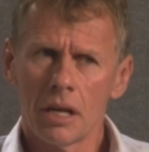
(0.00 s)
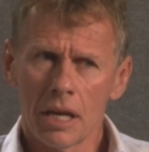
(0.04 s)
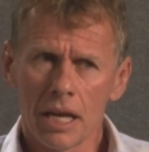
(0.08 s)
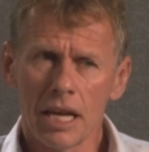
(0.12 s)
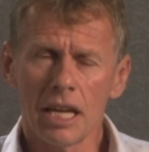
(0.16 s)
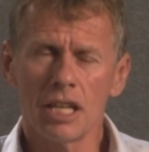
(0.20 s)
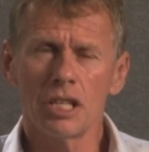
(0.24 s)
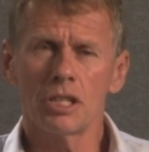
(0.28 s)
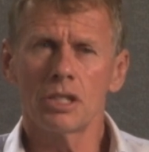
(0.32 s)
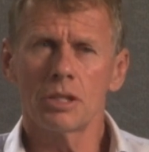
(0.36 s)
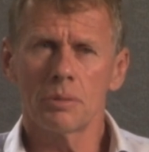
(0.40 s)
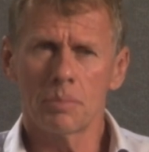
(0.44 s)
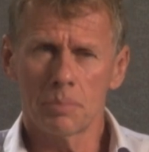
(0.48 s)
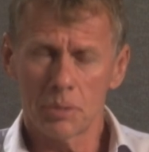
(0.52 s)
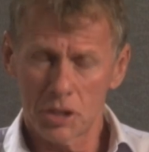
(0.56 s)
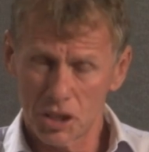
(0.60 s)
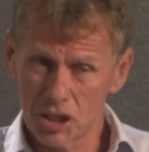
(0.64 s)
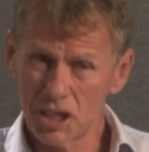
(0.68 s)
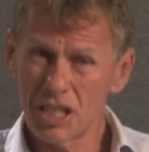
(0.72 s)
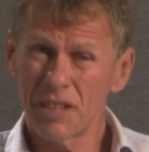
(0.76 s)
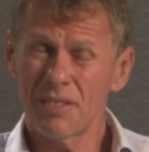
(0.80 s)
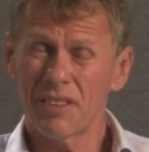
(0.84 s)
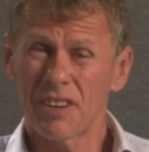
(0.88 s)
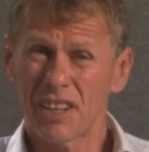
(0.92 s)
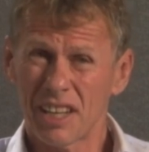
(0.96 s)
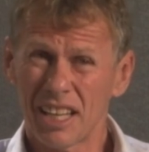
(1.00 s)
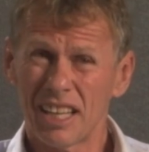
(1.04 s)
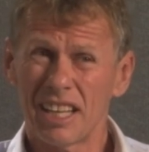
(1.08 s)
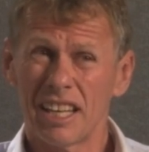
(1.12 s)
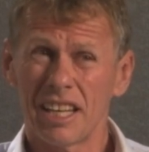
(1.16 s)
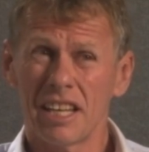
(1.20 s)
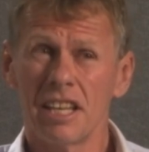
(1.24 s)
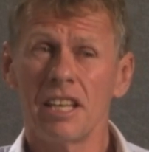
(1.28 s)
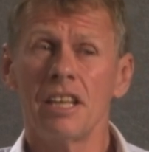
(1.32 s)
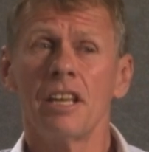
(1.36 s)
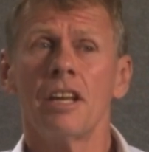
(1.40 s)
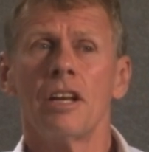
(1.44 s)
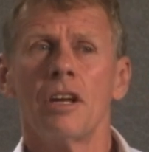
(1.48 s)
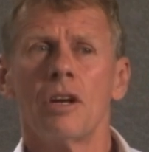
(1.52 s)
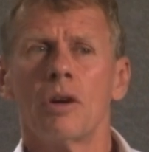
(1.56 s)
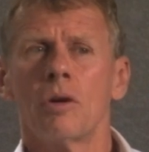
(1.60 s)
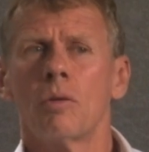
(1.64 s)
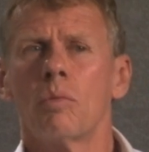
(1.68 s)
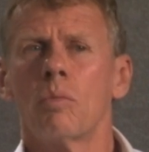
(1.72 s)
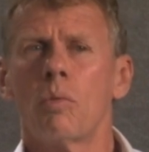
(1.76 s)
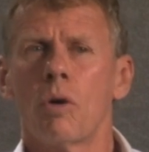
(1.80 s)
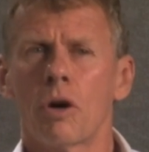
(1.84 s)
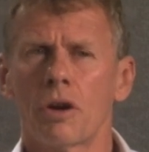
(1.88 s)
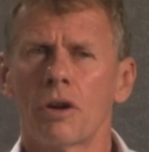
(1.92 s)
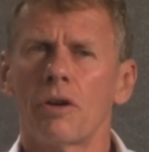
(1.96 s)
in specifically
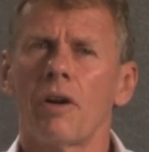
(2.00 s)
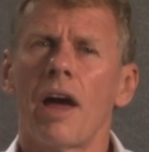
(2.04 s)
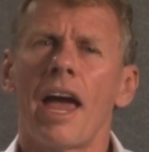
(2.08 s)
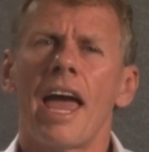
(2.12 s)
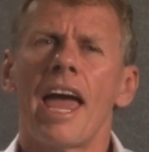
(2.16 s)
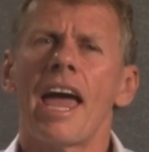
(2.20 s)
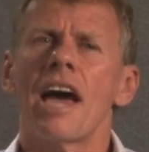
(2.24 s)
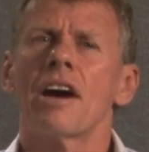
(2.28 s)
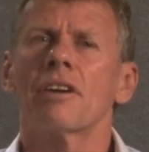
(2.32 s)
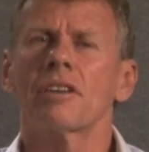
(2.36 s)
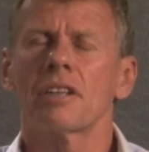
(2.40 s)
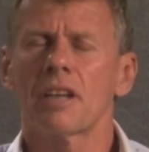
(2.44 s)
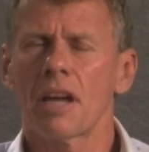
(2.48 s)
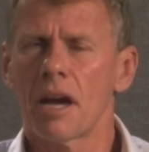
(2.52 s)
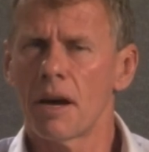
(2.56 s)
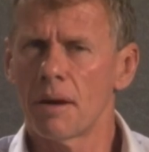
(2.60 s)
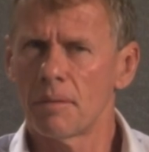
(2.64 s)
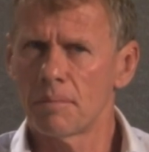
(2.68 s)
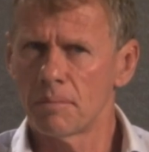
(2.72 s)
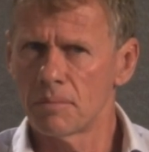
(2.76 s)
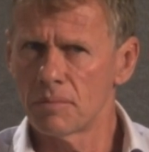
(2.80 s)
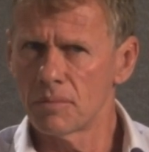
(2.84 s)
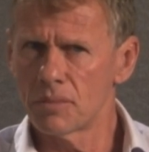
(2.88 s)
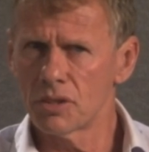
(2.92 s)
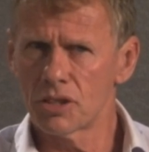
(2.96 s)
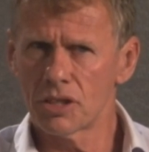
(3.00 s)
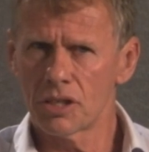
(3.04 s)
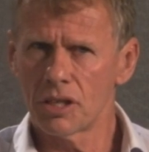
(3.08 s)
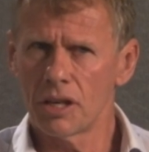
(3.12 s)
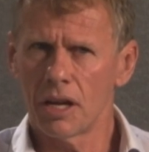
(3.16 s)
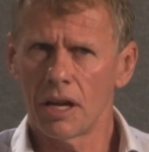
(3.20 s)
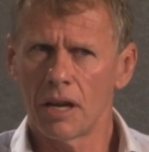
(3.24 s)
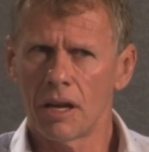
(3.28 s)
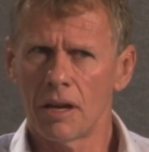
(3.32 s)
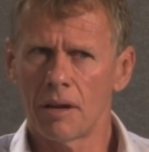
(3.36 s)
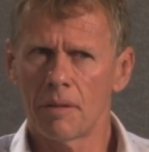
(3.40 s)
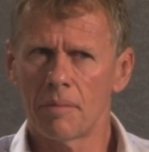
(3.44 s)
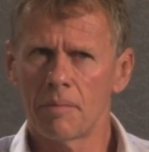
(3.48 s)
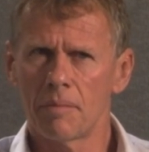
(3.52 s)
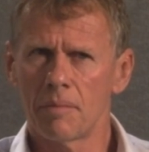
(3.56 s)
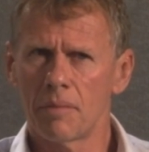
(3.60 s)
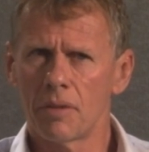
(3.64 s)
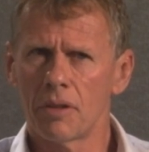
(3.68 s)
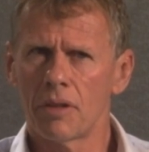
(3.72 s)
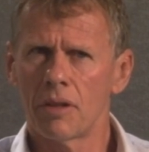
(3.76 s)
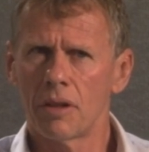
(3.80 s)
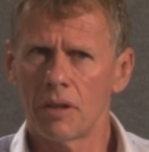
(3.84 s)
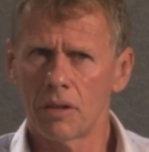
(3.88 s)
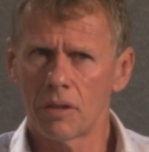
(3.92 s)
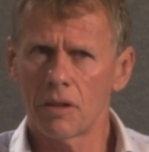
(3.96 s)
what are outcomes
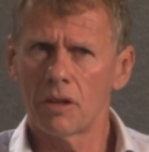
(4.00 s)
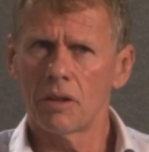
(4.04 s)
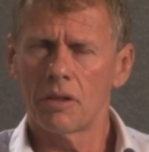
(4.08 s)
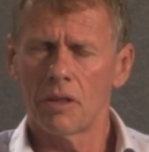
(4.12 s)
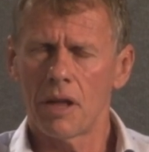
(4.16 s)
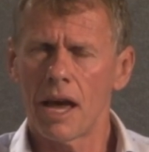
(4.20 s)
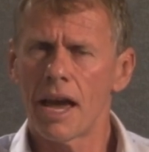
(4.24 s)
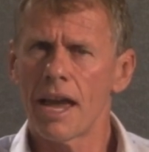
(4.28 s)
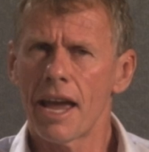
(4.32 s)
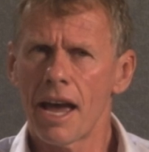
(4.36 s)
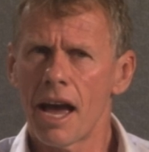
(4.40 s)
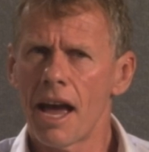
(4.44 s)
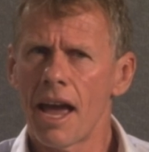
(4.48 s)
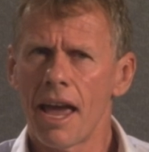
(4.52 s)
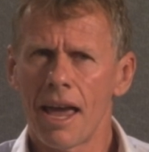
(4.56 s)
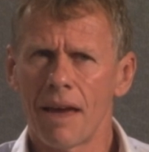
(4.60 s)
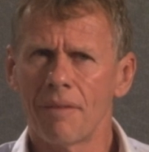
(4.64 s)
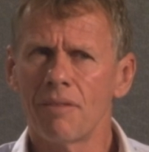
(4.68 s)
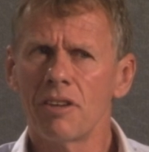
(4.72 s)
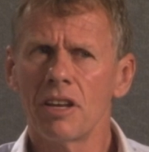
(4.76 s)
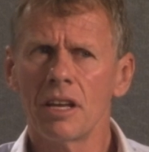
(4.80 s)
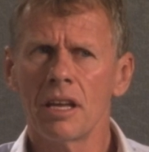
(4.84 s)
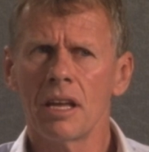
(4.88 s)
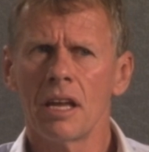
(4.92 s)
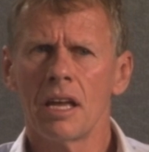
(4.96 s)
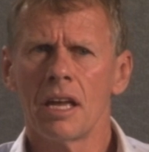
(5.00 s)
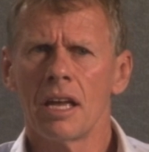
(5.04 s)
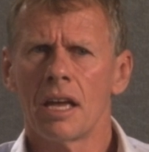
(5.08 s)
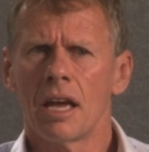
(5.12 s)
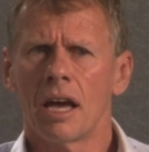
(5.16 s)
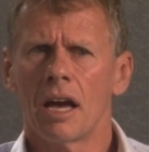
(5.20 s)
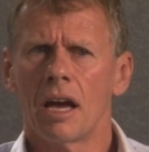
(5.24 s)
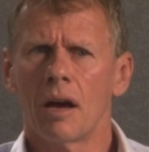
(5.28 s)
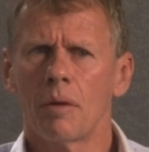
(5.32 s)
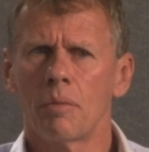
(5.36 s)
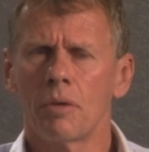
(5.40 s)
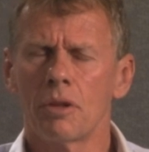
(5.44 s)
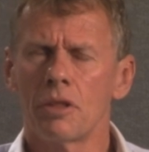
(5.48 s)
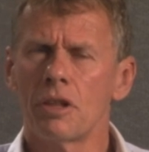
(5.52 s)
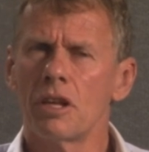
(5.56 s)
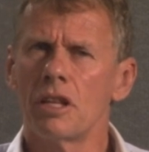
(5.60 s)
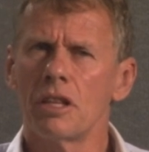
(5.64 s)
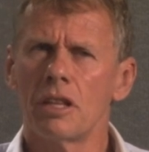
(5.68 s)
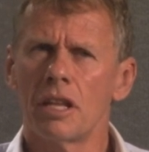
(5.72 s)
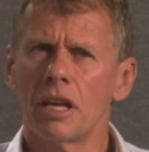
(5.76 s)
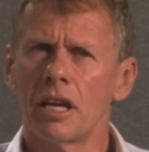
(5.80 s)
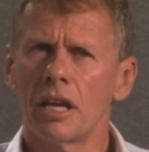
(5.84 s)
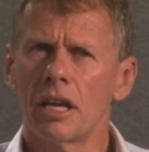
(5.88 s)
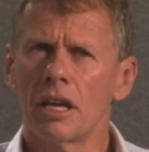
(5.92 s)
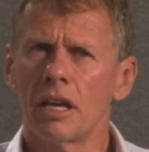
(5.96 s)
that they are having
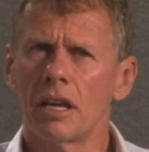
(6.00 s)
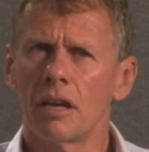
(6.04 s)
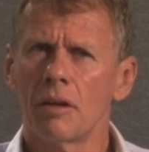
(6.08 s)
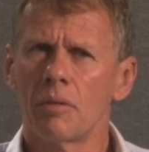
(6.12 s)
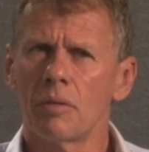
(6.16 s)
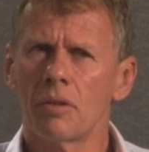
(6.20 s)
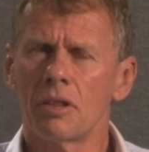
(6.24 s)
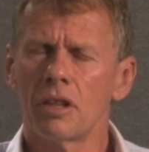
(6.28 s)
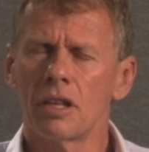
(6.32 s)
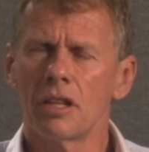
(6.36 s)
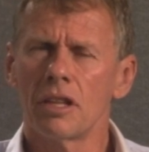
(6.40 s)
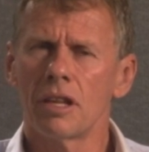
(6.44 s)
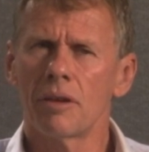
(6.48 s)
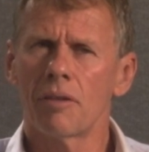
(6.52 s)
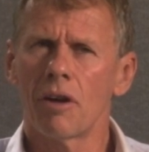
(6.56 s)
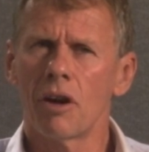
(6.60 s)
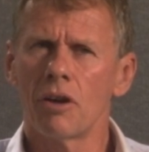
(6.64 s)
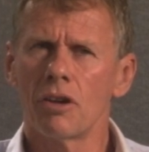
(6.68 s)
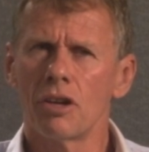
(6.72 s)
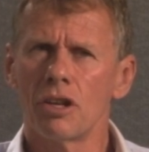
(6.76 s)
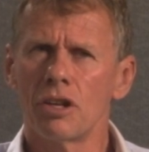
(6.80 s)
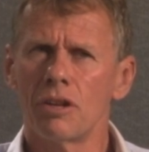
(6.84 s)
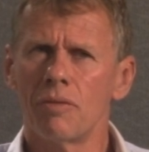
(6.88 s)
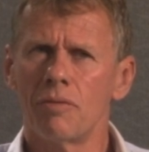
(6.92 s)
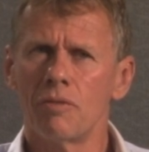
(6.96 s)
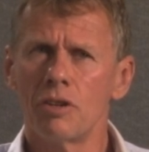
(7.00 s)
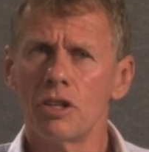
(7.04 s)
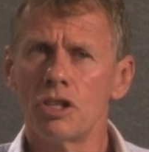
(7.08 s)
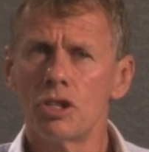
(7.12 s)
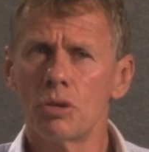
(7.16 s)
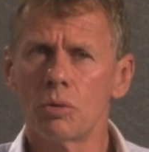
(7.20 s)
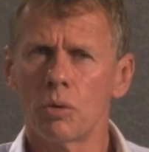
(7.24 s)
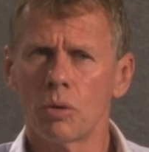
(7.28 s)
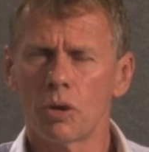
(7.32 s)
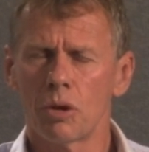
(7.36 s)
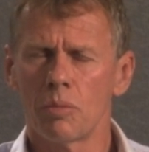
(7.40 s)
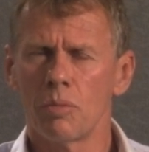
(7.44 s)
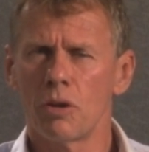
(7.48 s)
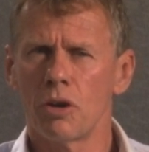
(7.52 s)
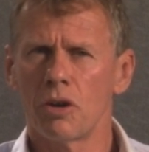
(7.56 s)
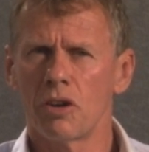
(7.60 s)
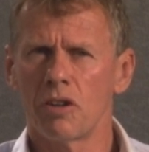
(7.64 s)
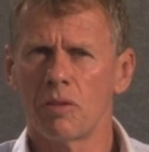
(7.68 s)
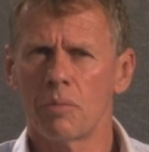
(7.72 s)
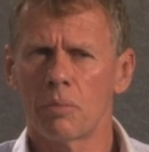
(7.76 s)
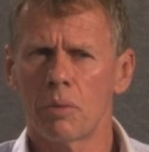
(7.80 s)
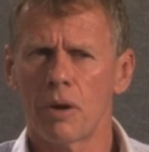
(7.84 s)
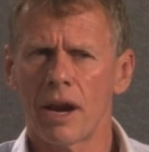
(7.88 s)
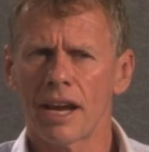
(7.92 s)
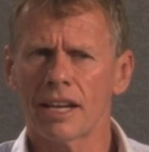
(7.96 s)
within their own individual
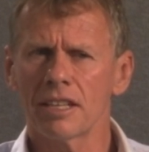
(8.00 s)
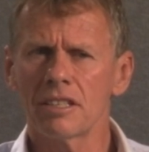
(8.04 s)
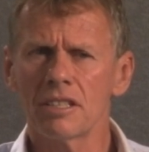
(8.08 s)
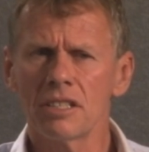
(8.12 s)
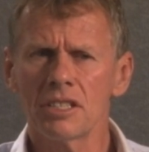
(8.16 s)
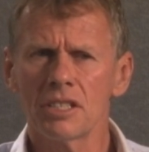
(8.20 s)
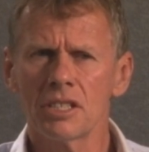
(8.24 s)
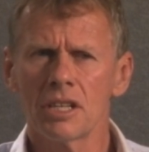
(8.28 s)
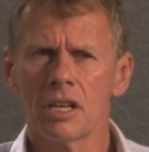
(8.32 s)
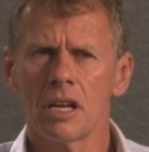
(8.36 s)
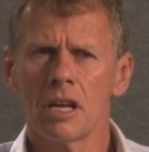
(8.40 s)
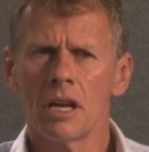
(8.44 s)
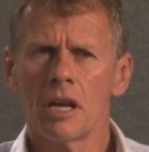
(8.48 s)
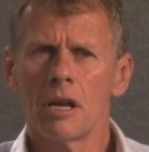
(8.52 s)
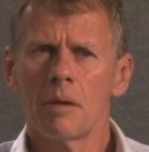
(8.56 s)
community of practice,